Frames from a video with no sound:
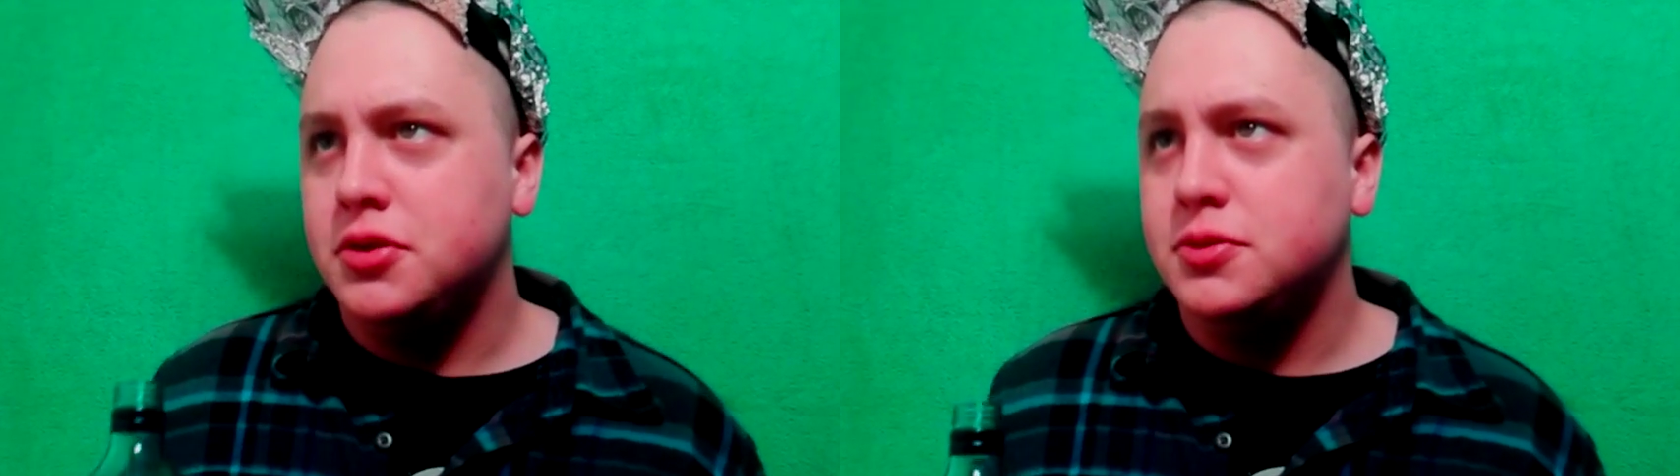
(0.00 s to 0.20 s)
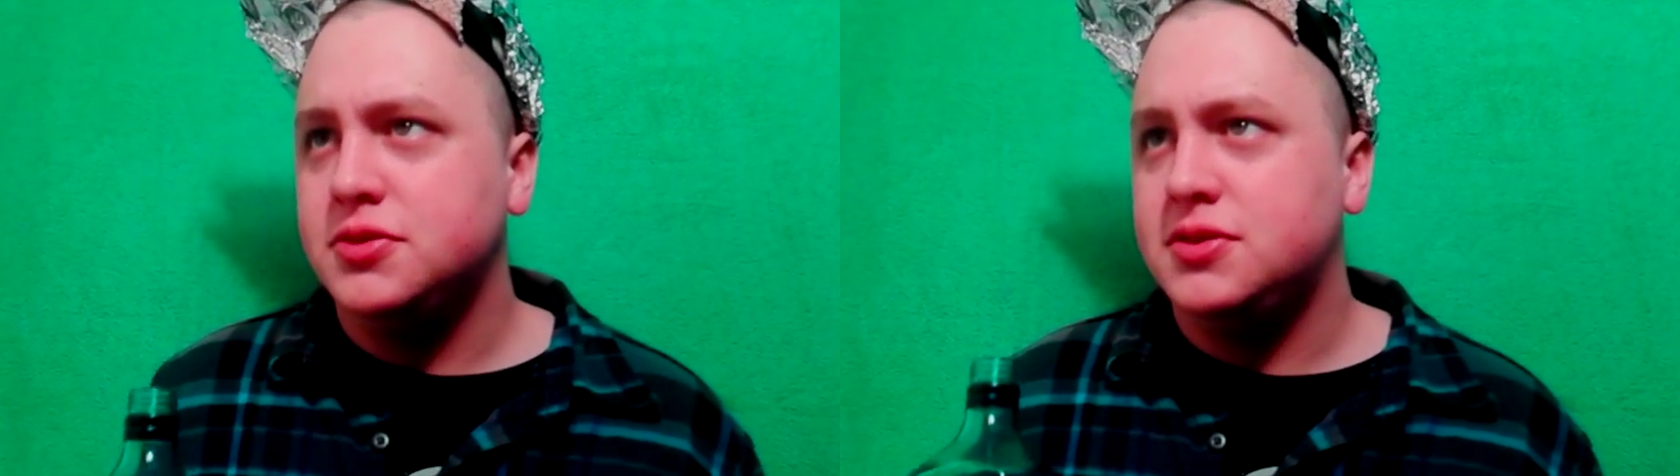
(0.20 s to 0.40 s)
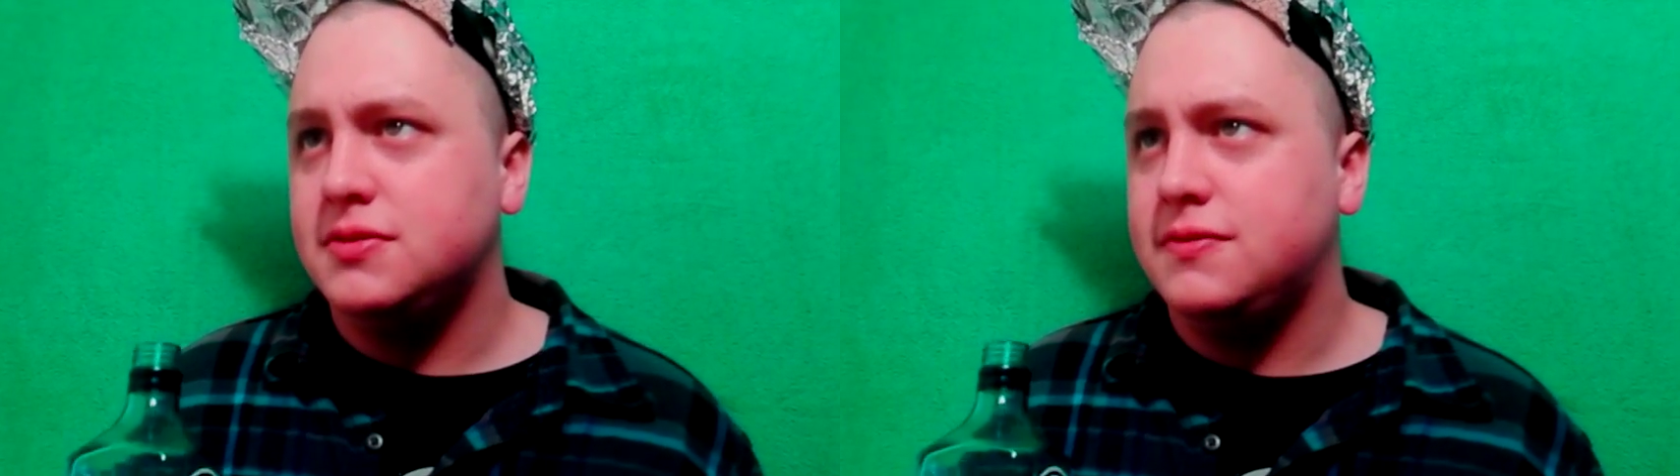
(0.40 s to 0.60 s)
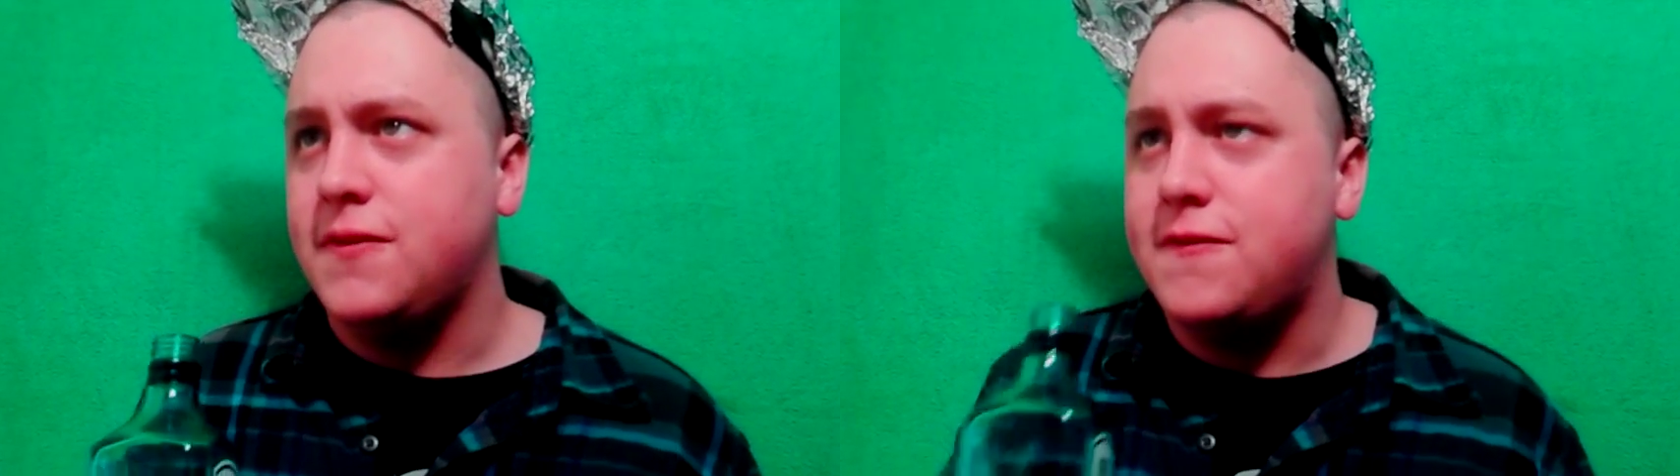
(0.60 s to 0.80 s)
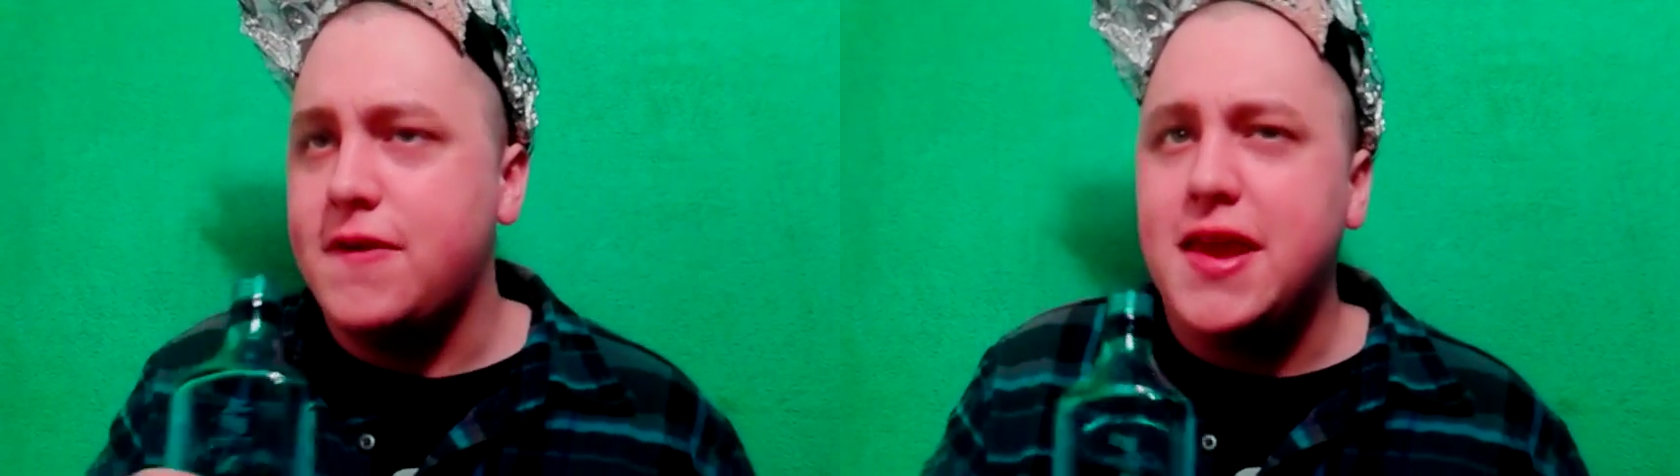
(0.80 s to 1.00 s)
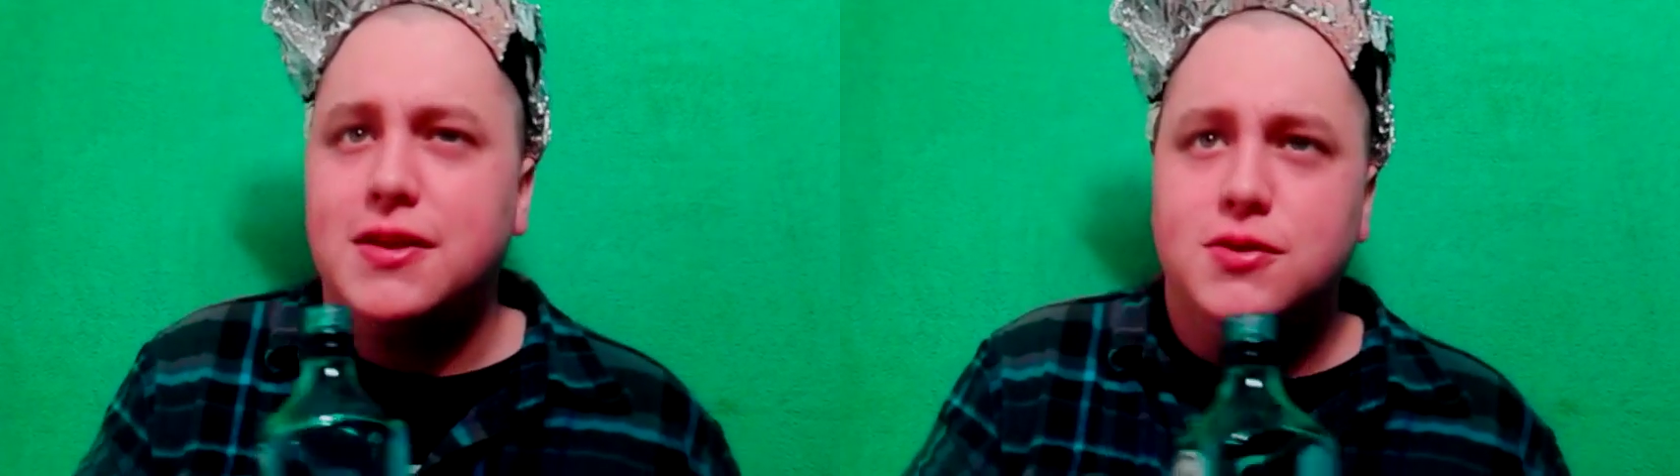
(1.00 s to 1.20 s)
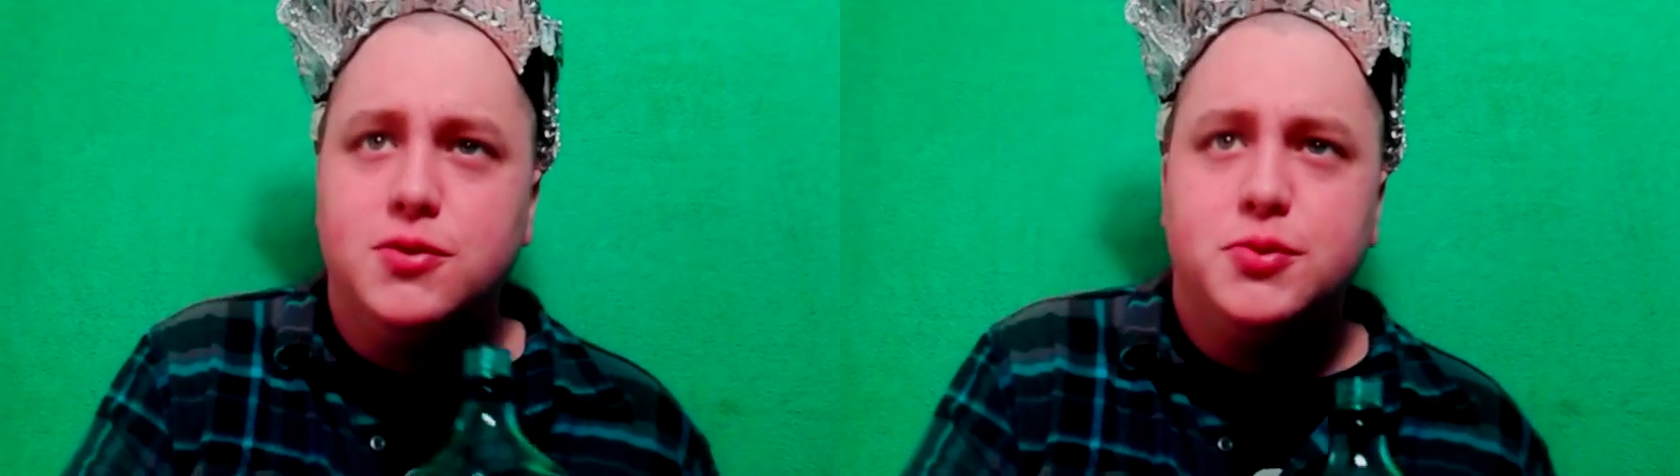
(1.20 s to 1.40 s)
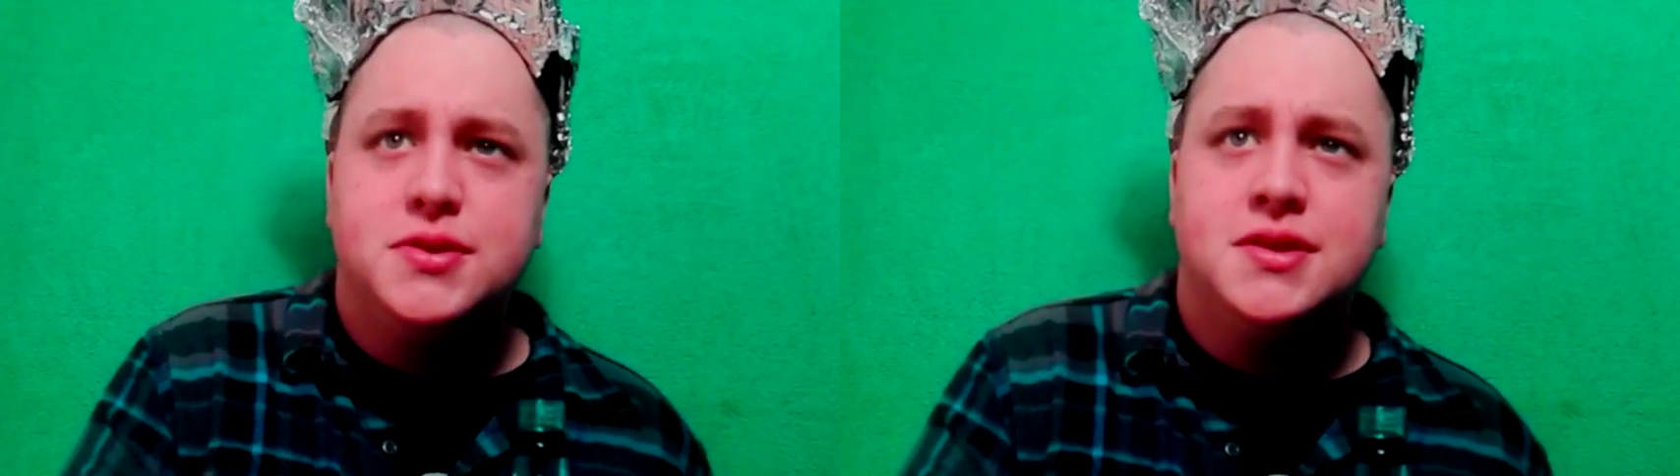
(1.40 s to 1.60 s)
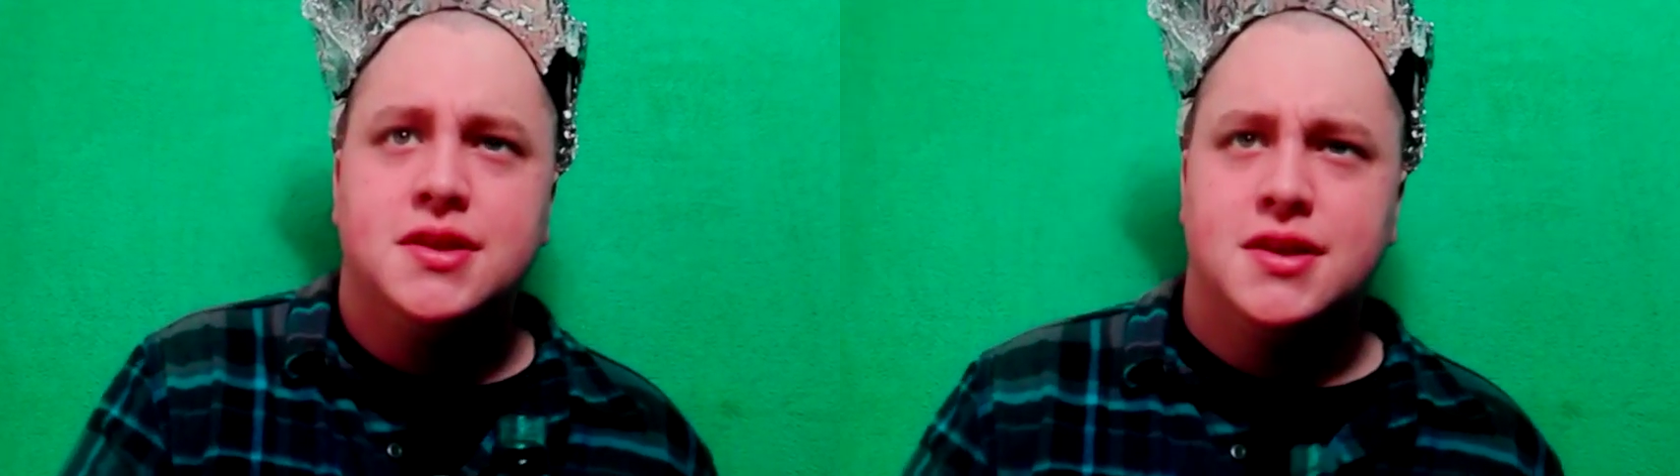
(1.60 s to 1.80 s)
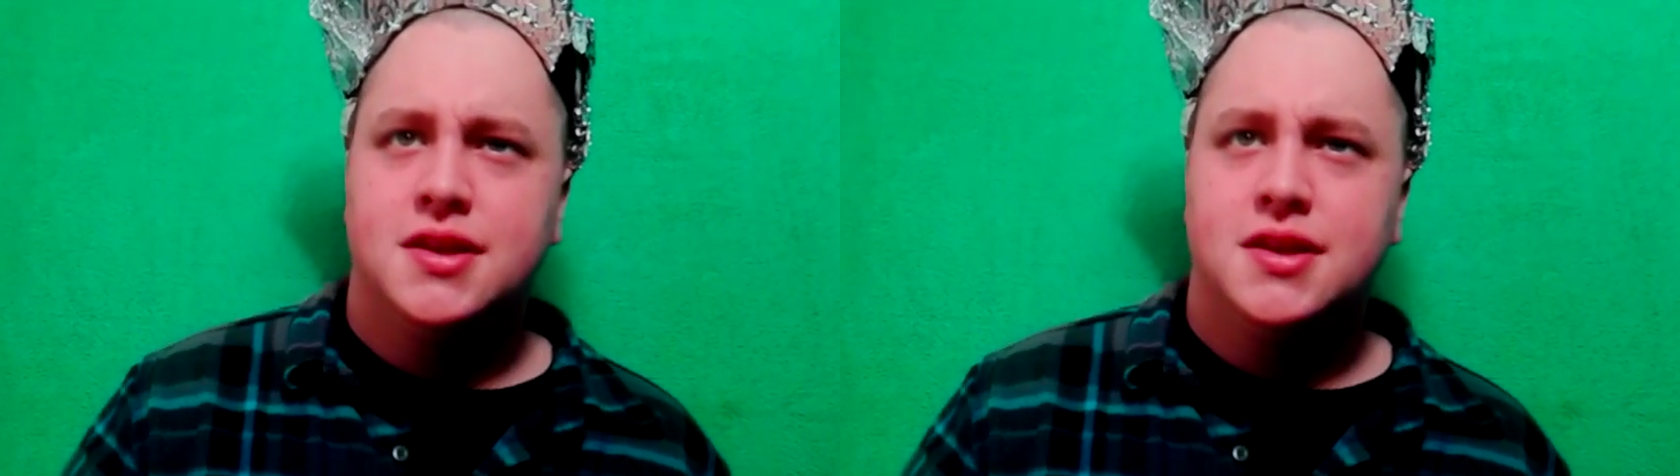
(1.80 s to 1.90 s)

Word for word: the news fake news